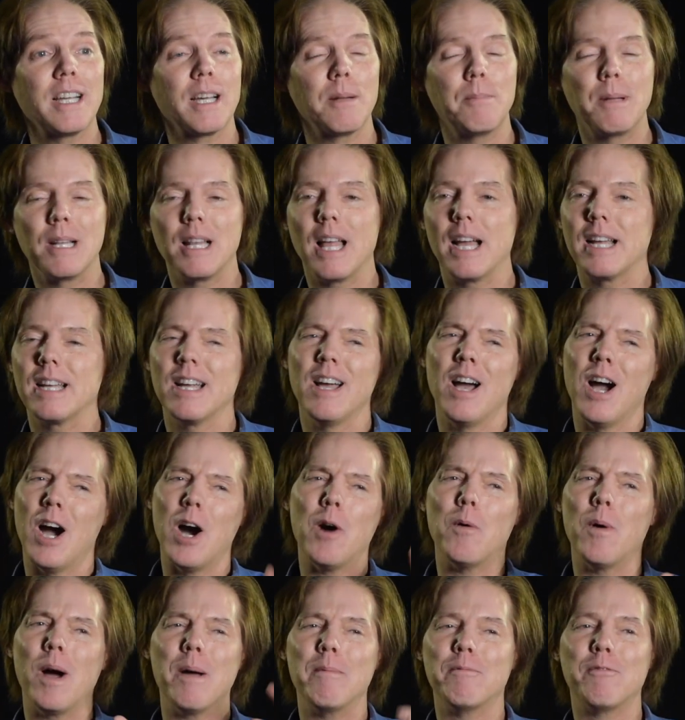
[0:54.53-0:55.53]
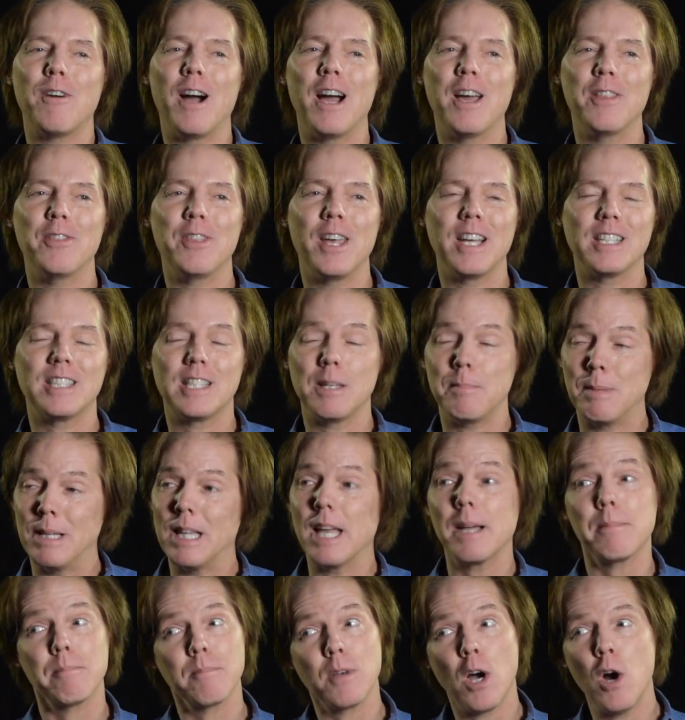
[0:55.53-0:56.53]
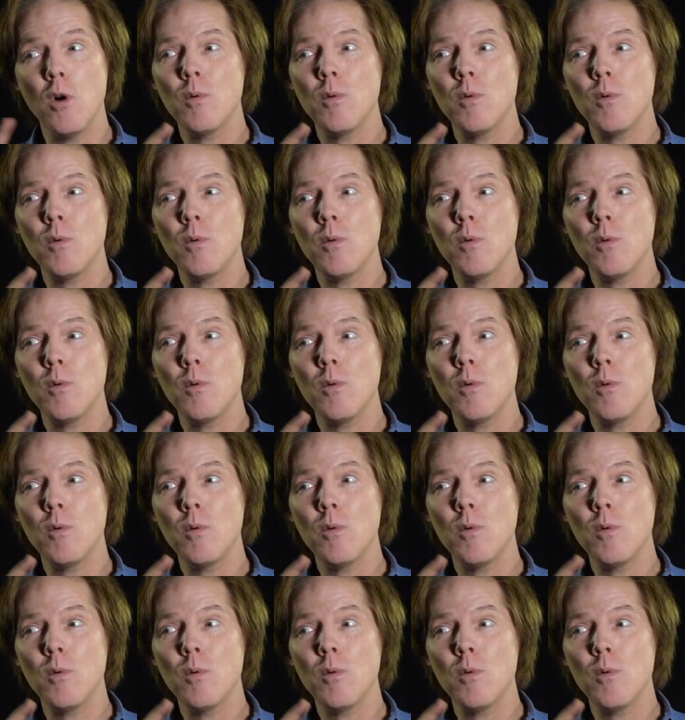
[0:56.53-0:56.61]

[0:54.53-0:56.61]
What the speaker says: I'd be like, oh, I'm fine, thanks. They'd be like,